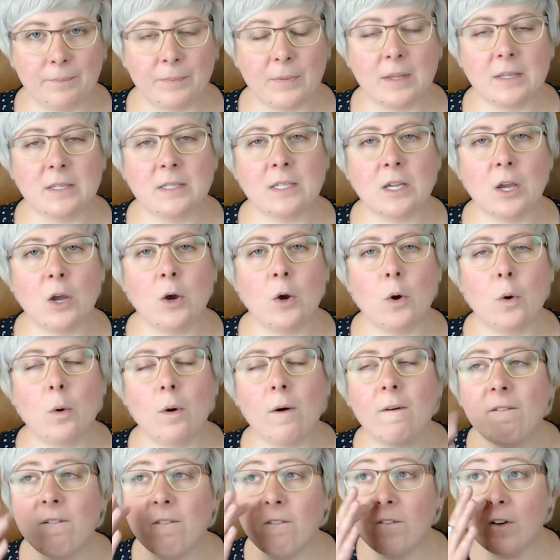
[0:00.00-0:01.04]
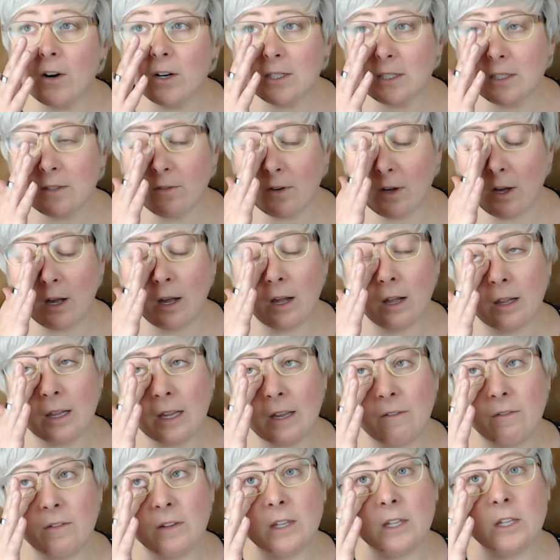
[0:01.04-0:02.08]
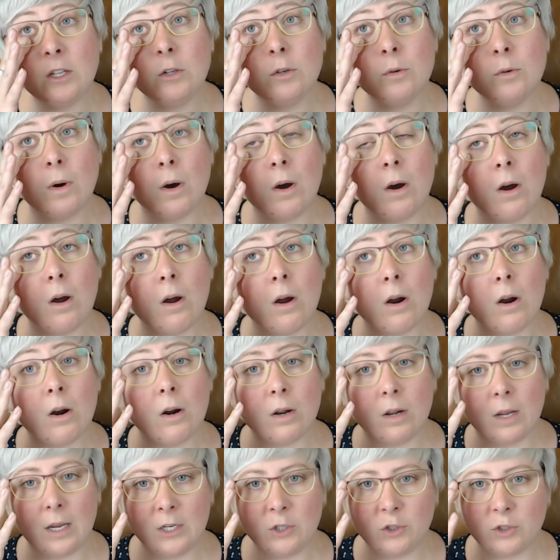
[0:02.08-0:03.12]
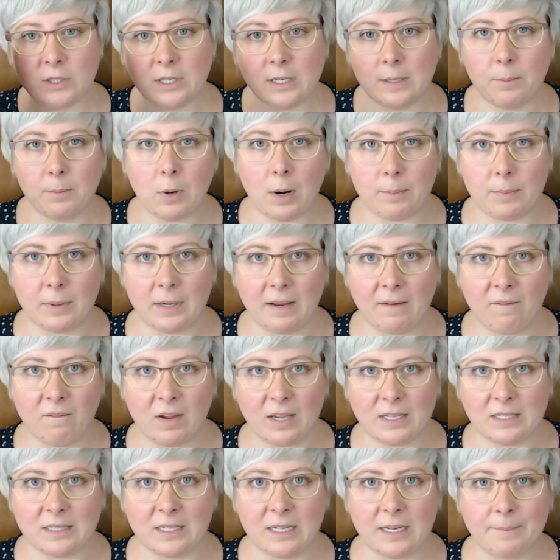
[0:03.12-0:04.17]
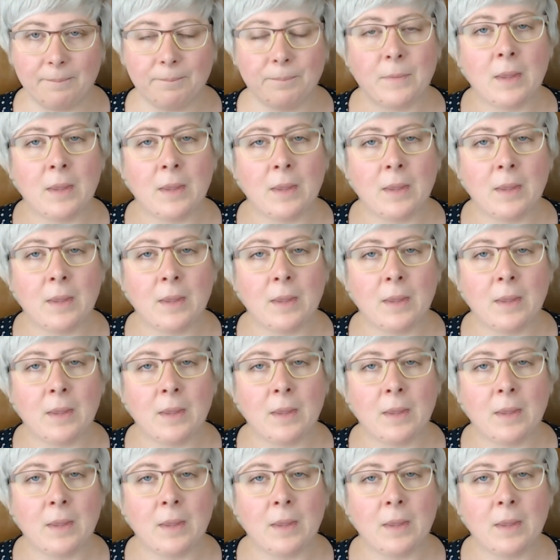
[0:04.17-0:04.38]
So, first of all, if you are interested in property investing,